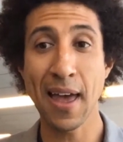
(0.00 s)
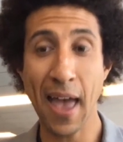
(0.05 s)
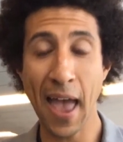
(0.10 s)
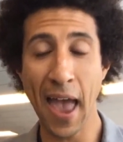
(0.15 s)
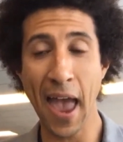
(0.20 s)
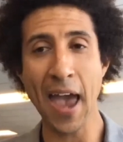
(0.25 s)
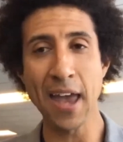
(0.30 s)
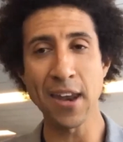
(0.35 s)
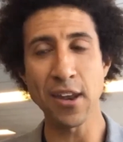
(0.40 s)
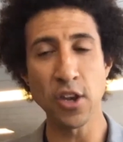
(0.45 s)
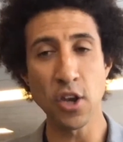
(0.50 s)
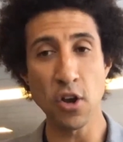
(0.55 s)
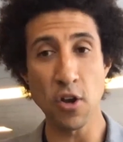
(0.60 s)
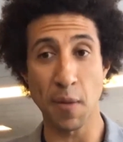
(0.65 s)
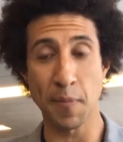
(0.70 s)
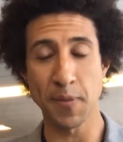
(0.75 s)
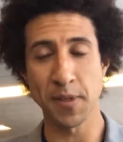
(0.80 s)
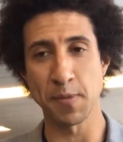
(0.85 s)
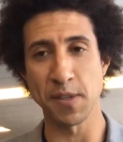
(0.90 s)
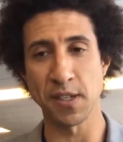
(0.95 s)
and in
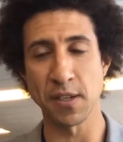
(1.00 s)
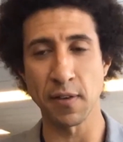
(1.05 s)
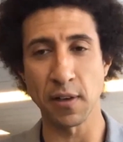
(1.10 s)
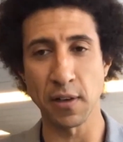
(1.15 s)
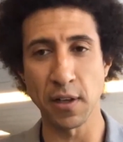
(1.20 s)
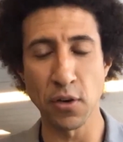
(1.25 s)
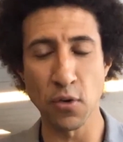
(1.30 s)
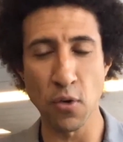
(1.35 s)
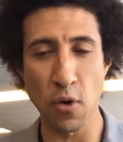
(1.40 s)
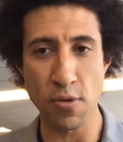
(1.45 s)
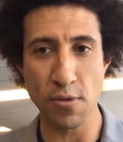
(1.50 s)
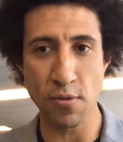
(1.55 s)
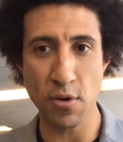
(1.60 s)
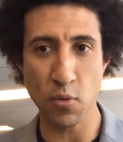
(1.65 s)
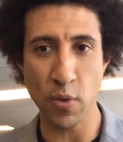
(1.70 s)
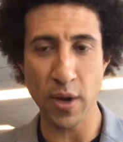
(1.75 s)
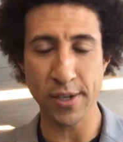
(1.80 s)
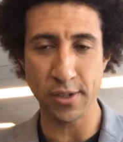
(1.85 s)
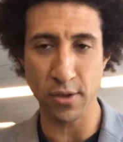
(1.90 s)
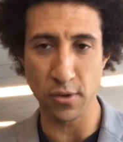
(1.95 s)
Europe, specifically Northern and
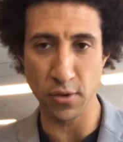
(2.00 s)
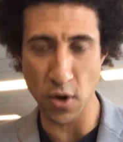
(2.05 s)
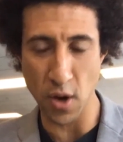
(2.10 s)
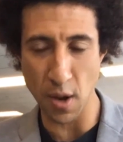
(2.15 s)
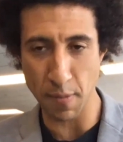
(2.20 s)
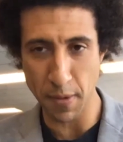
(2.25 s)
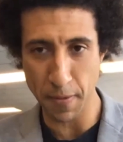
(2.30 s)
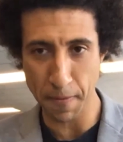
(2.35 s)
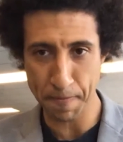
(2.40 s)
Western Europe.